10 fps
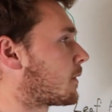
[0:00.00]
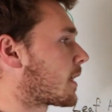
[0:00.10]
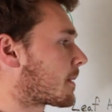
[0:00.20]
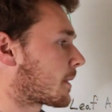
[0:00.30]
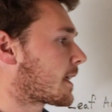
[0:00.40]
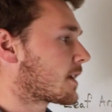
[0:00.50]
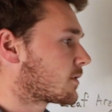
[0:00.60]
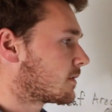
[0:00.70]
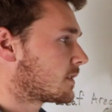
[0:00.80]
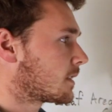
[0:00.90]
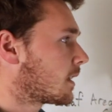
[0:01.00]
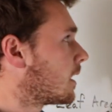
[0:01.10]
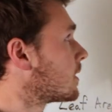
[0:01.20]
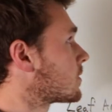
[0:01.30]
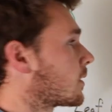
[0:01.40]
a foliar application of zinc
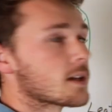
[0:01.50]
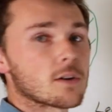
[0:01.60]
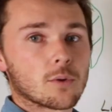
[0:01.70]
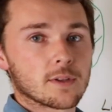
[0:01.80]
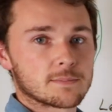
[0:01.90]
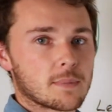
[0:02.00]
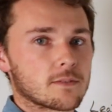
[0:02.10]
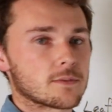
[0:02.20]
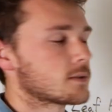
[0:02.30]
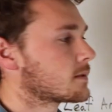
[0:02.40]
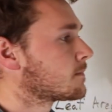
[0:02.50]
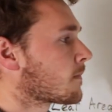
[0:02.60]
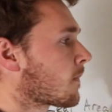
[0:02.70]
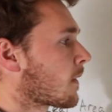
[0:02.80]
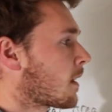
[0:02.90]
so you get all these benefits.
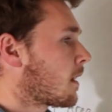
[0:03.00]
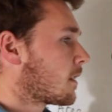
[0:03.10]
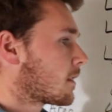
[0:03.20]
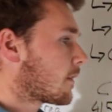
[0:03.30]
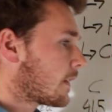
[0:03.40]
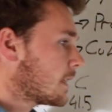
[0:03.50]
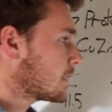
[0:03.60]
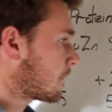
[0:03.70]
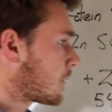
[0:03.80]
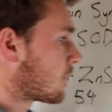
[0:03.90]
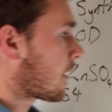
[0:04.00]
There is a few